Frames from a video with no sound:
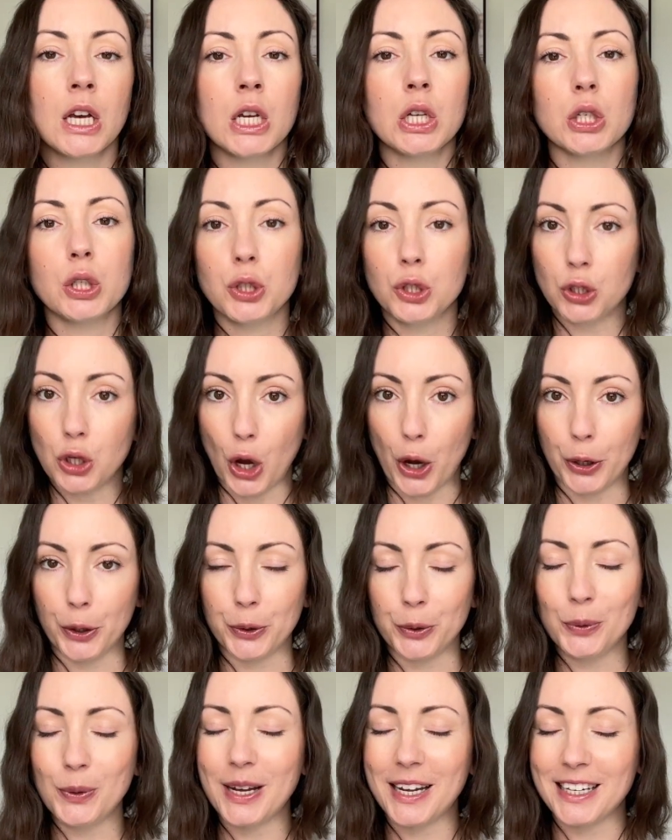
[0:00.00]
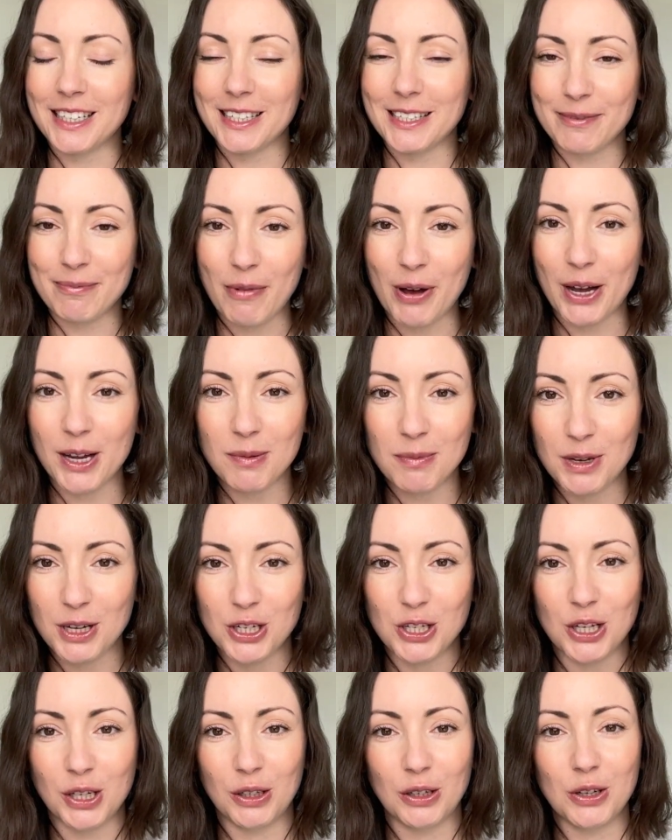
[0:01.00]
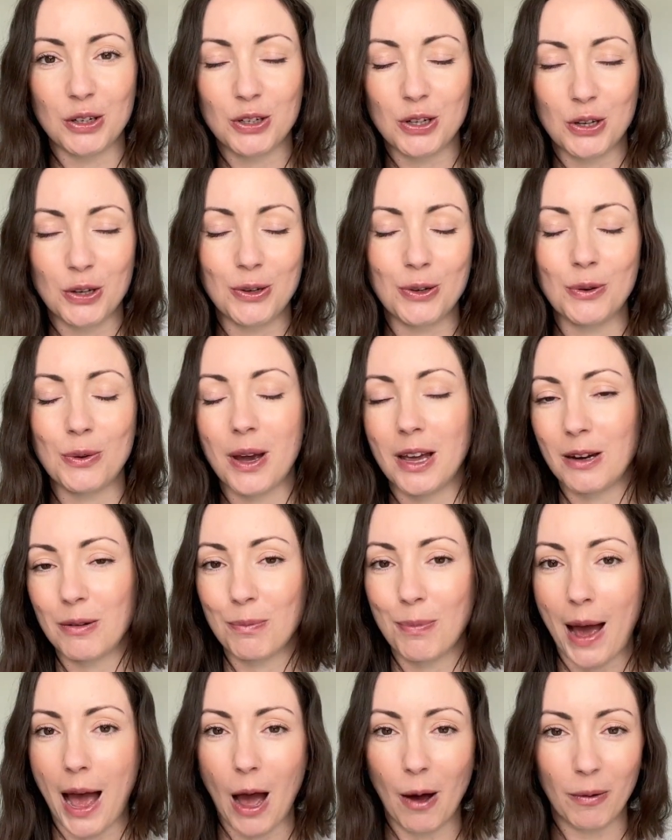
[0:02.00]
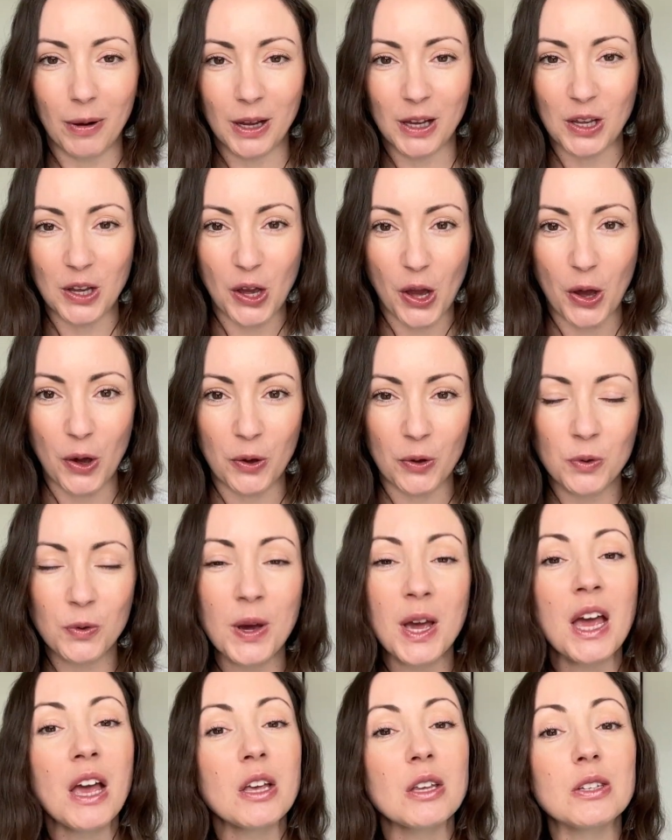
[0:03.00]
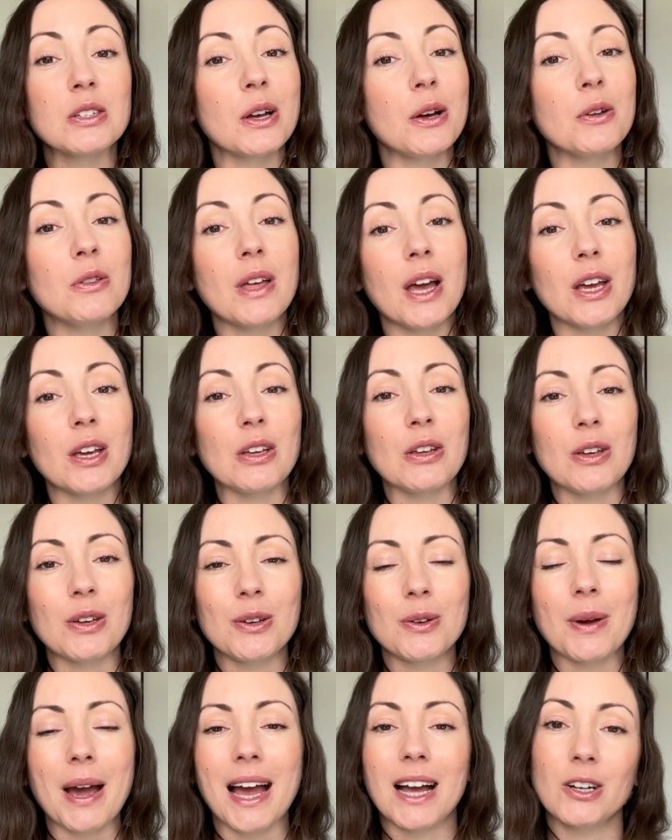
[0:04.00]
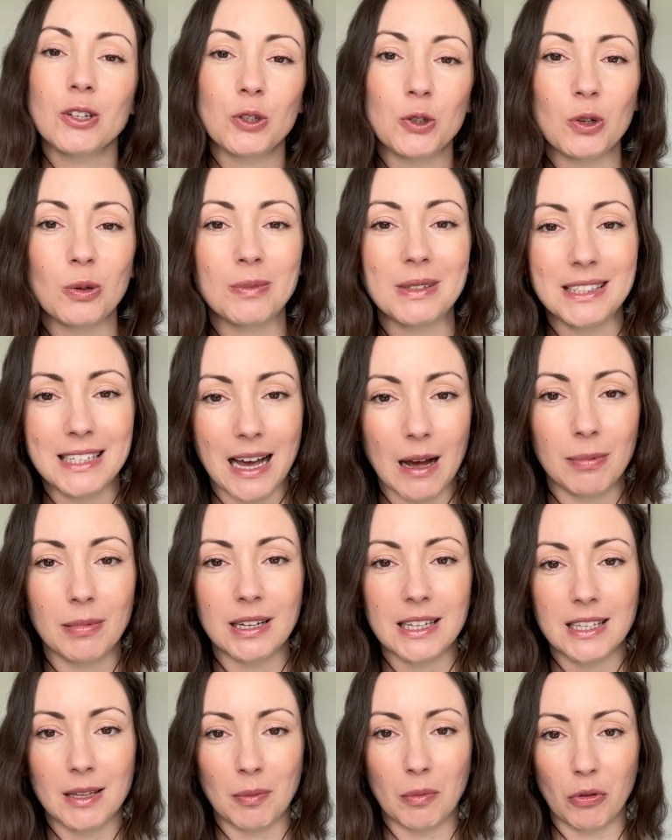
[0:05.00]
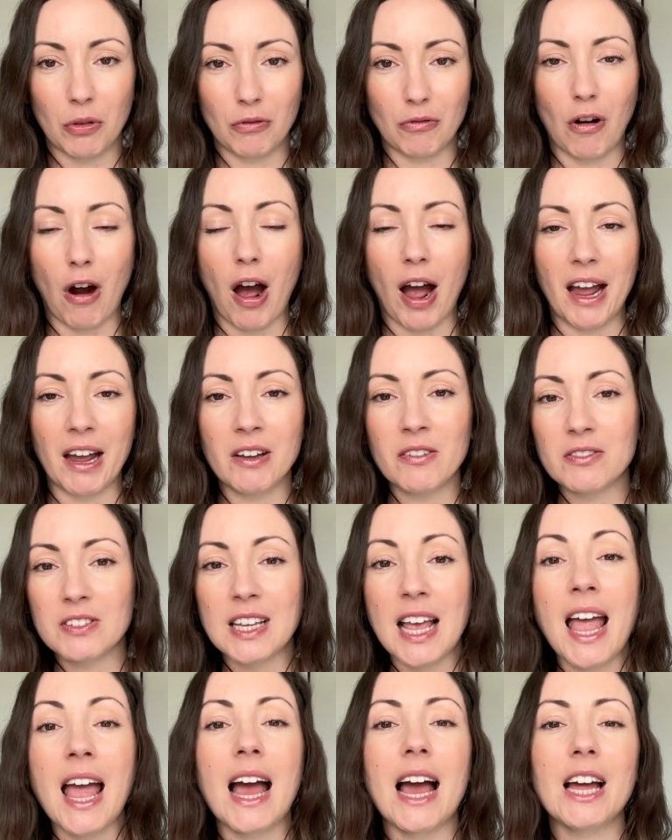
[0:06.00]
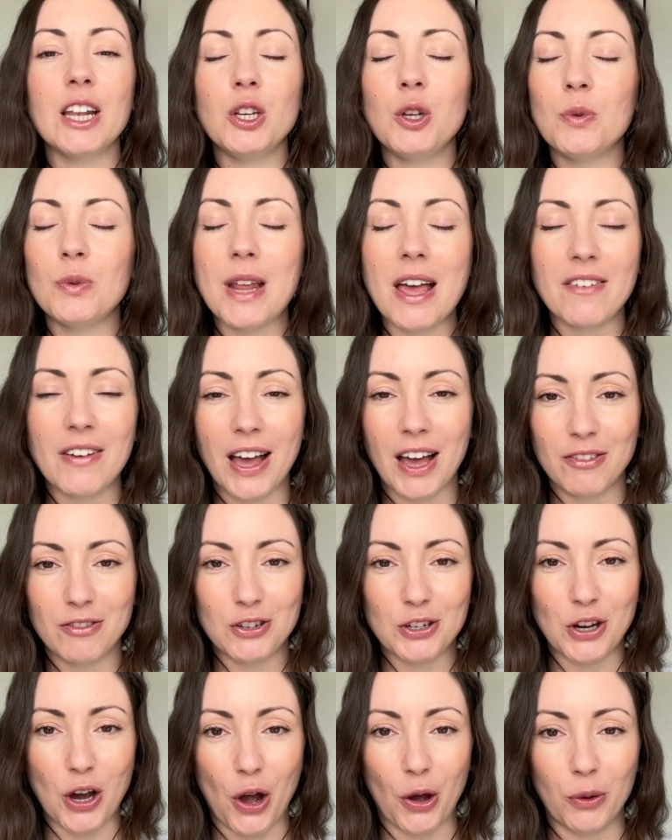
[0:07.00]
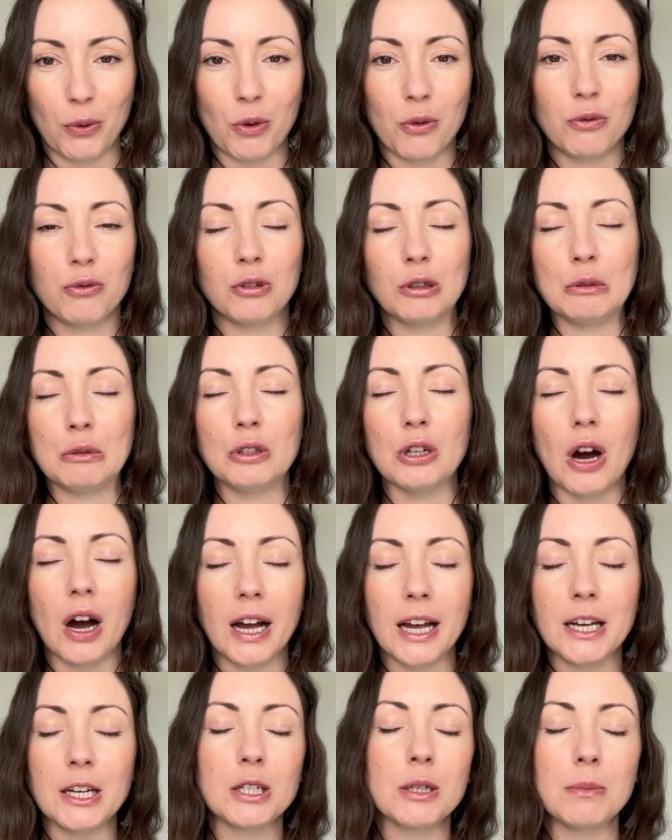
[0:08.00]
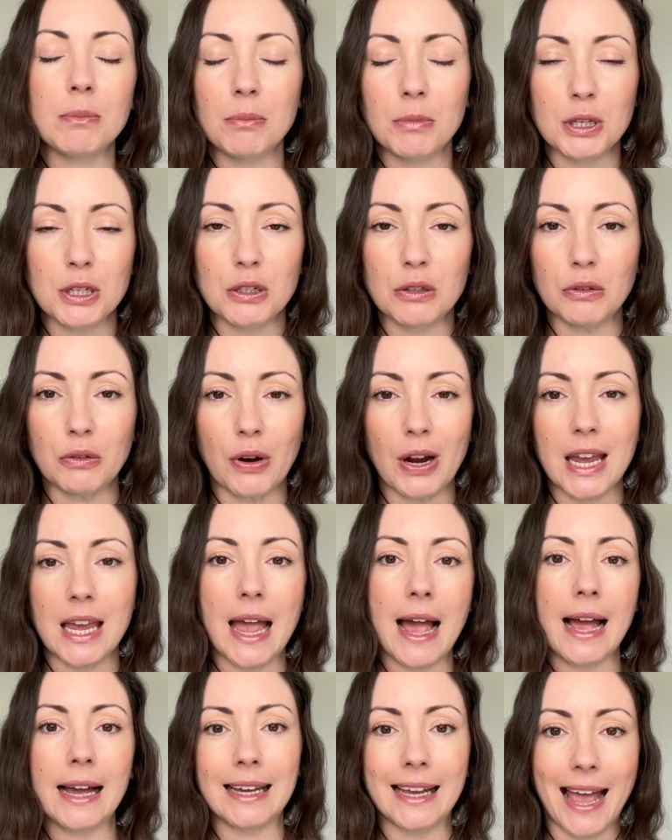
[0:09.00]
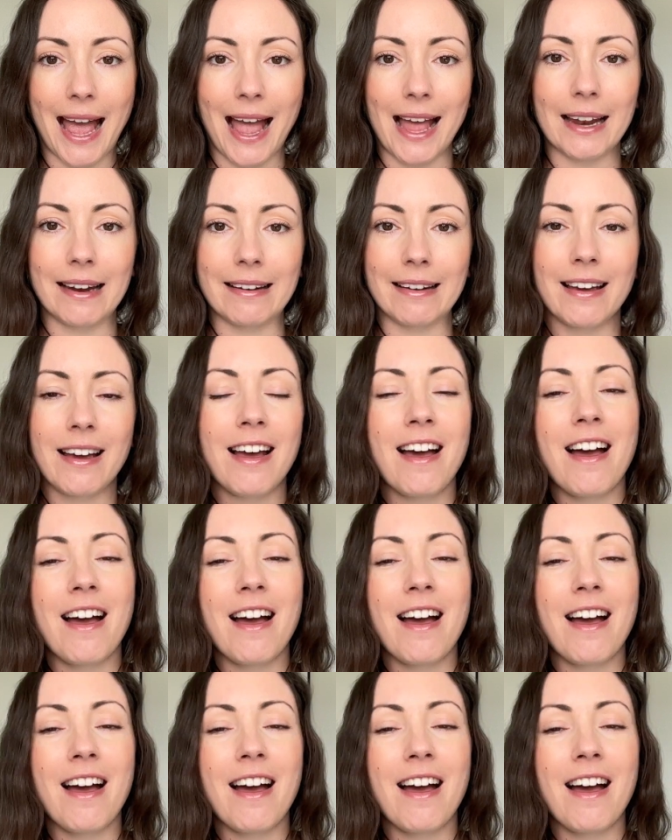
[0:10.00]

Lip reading: So it's my mission to empower you so that you and your metabolism thrives and you never have to go through diet misery again.